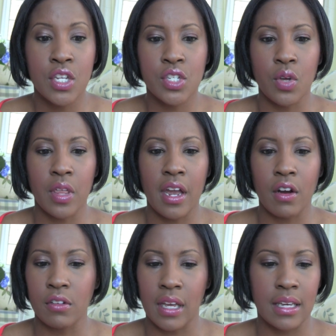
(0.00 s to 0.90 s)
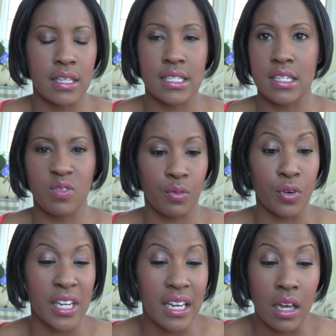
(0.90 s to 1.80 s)
So they are like, it says
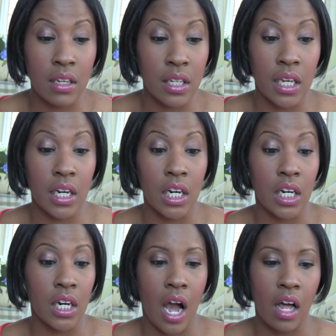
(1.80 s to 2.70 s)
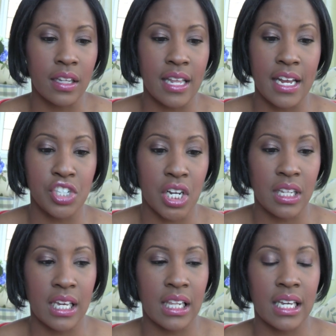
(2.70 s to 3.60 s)
free and clear, all of that,
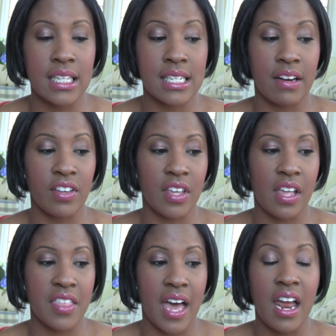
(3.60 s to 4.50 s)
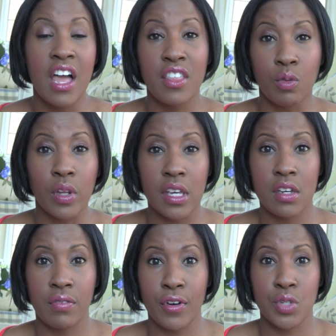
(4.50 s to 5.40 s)
gently cleans and everything like that. They're really
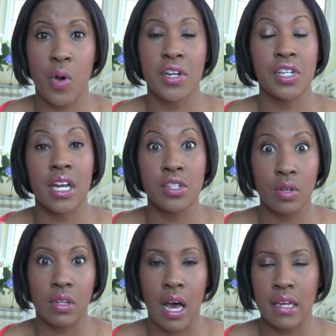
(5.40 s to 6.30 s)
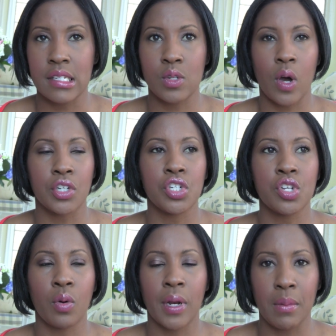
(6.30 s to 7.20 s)
good for swatching. I do a lot. I swatch
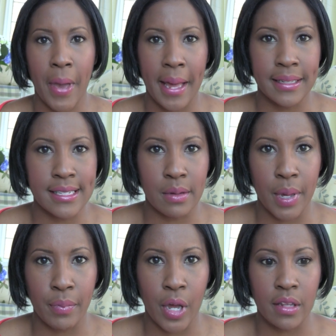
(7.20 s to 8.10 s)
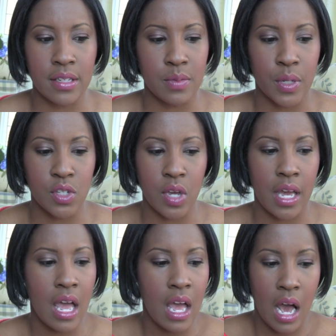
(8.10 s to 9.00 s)
so many palettes on my blog this month, so
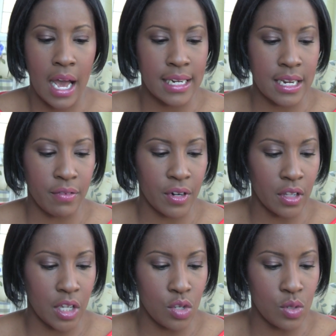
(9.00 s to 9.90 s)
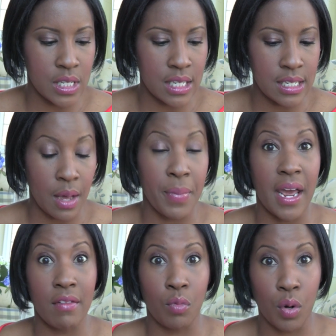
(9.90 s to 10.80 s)
I, I definitely use these up,
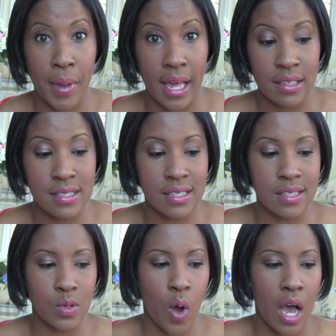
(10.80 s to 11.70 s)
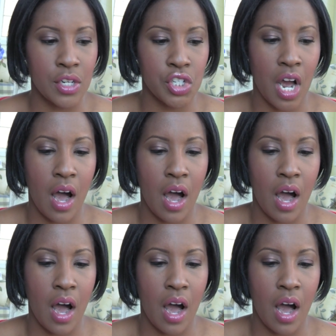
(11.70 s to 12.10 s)
and I have more palettes to swatch.